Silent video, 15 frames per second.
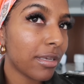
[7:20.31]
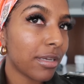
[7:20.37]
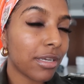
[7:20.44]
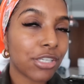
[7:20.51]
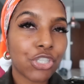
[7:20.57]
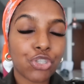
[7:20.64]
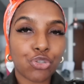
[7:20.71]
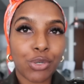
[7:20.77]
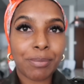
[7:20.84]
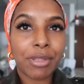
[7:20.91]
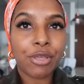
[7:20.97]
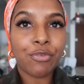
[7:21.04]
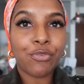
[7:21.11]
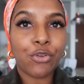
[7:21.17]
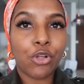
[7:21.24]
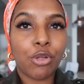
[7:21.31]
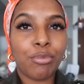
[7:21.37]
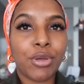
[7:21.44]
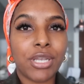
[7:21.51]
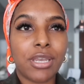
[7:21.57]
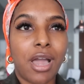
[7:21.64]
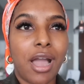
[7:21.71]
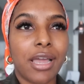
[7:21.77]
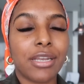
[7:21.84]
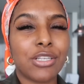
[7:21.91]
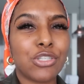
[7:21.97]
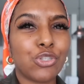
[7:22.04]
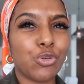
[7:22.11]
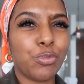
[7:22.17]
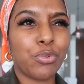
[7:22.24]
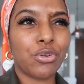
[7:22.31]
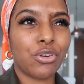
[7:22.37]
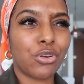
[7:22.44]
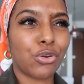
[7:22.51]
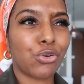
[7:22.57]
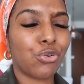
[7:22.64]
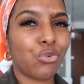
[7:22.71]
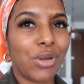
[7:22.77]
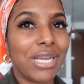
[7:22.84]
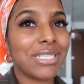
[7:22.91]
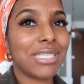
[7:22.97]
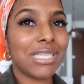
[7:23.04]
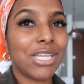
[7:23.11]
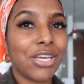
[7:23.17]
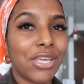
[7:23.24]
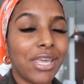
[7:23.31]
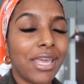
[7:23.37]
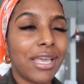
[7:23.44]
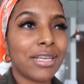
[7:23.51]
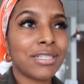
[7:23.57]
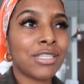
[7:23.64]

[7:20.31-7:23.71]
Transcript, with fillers: extremely full but not super crazy looking.